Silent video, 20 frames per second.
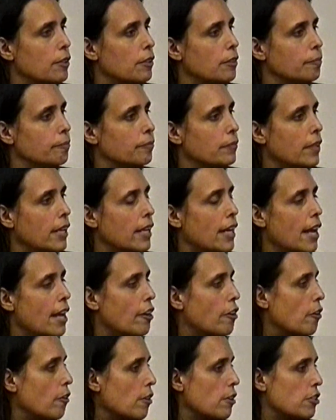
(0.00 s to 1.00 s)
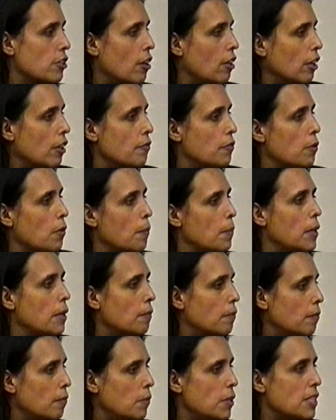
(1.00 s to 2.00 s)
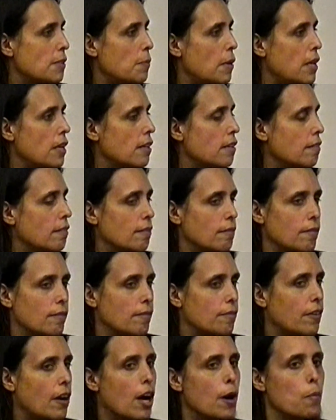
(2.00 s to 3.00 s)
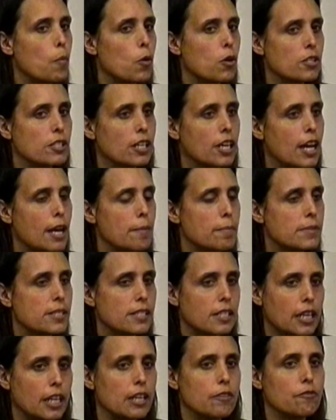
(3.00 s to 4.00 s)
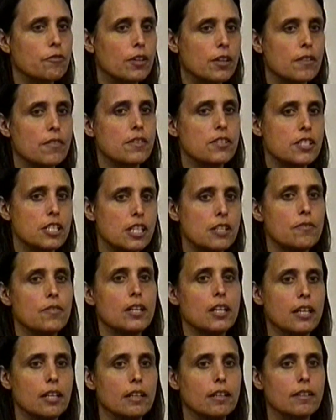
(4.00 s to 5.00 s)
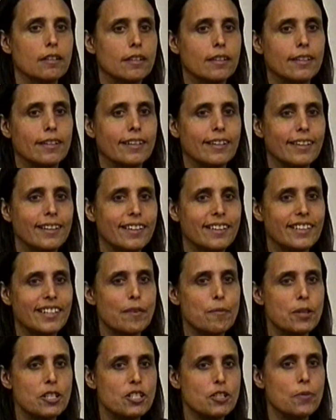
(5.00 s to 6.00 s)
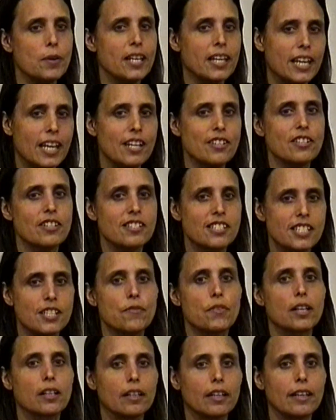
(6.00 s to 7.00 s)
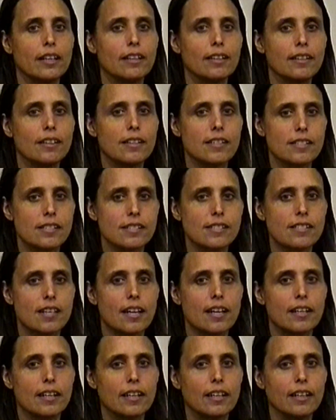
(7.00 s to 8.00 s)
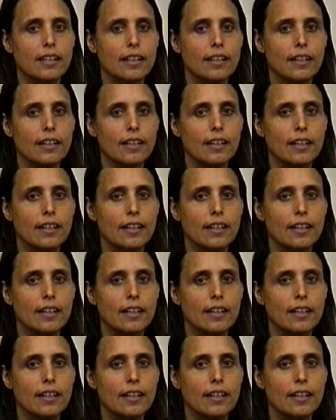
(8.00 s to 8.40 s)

You know, and I encourage all of you. I mean, we spend far more time sitting in front of the TV than we do engaging civically in the society.